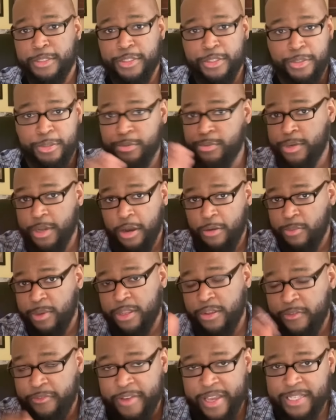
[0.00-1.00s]
you know,
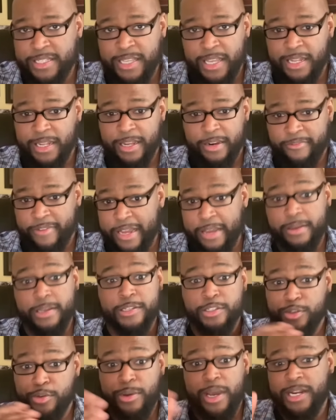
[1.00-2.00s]
when you face the Atlanta
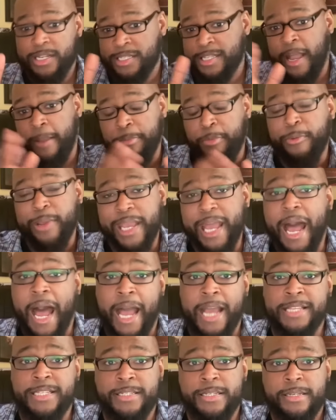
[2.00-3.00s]
Falcons, you got to stop 3
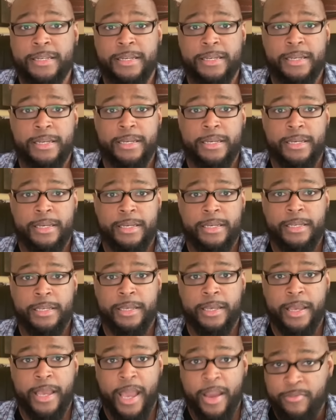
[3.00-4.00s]
guys
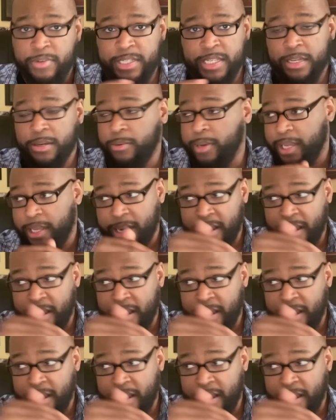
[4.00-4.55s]
every single week.